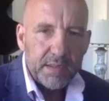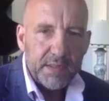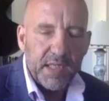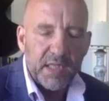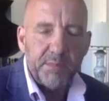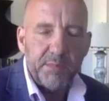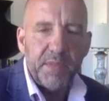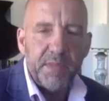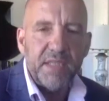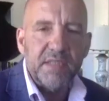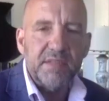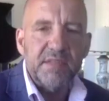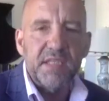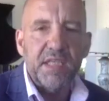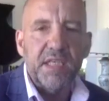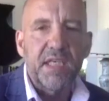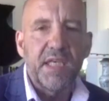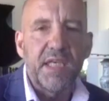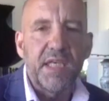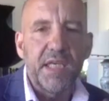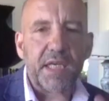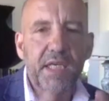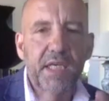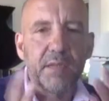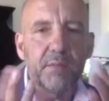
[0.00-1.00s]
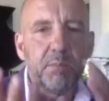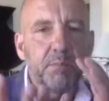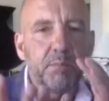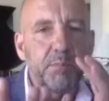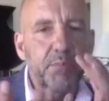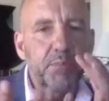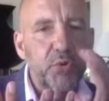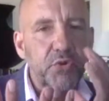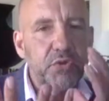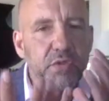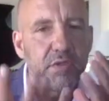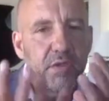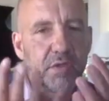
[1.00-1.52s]
That means he can
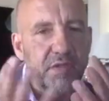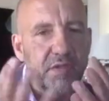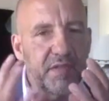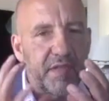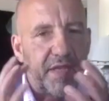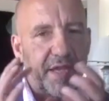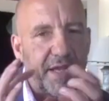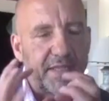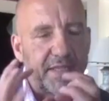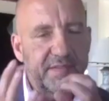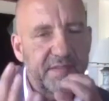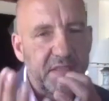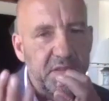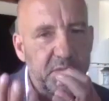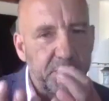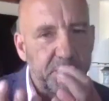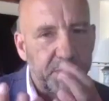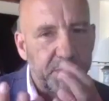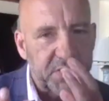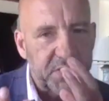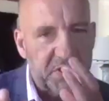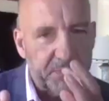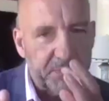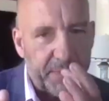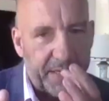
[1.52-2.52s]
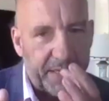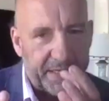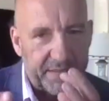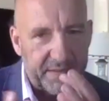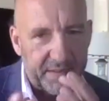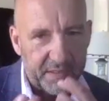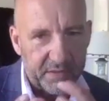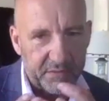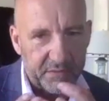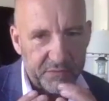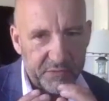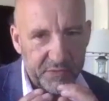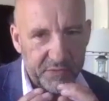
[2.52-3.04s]
put a text in
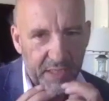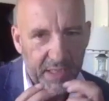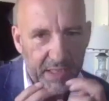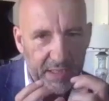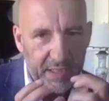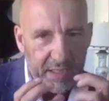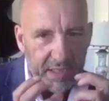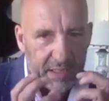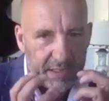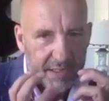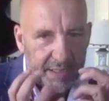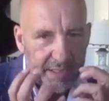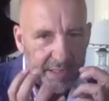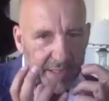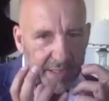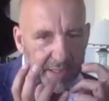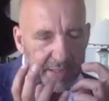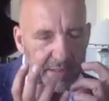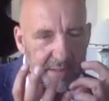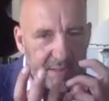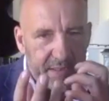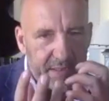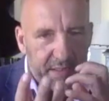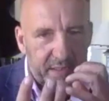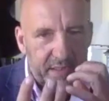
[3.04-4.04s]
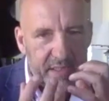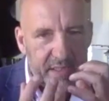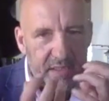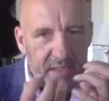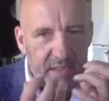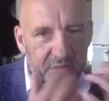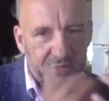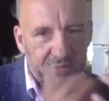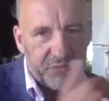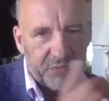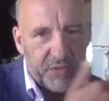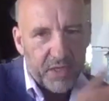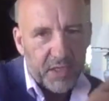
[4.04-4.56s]
perspective. He can
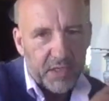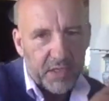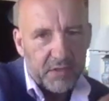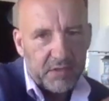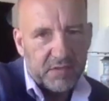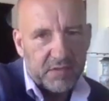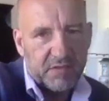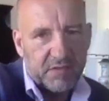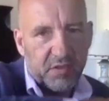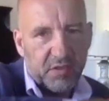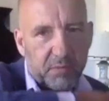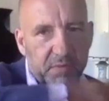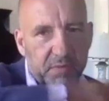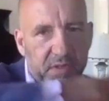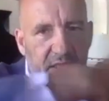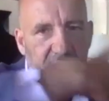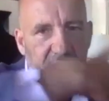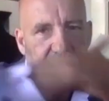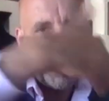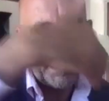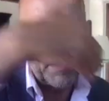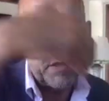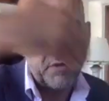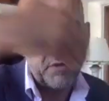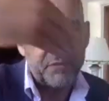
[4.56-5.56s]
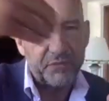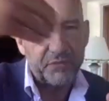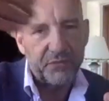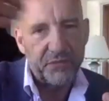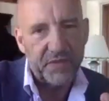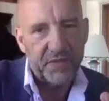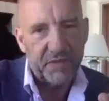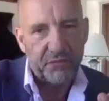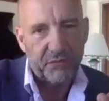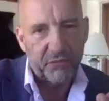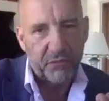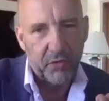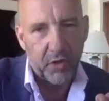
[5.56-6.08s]
give some kind of
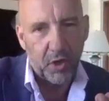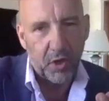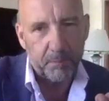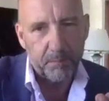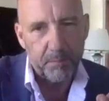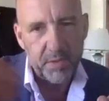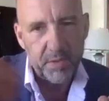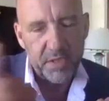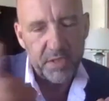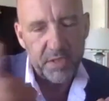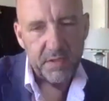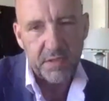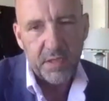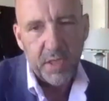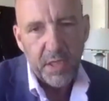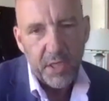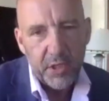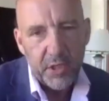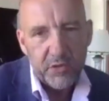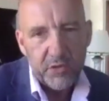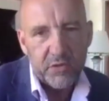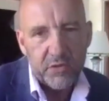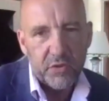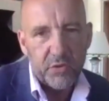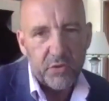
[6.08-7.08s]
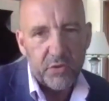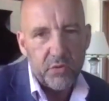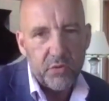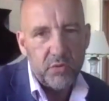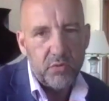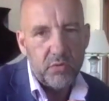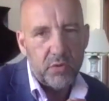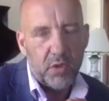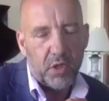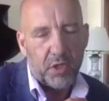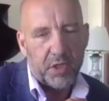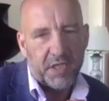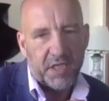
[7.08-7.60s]
development to
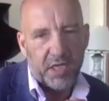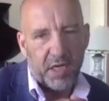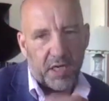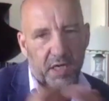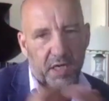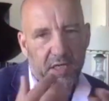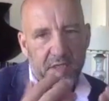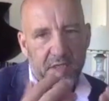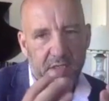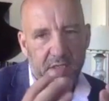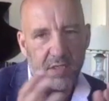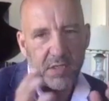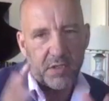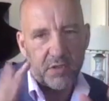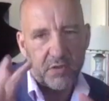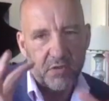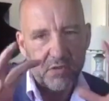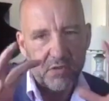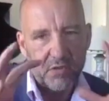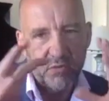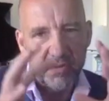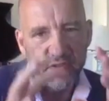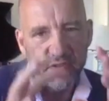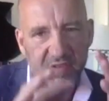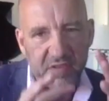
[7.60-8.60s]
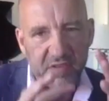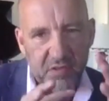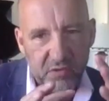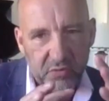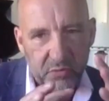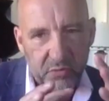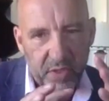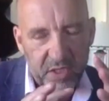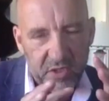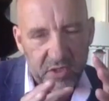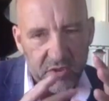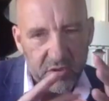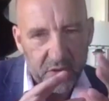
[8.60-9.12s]
a character, to a
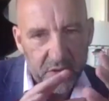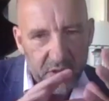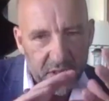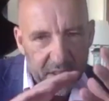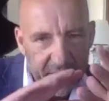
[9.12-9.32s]
situation.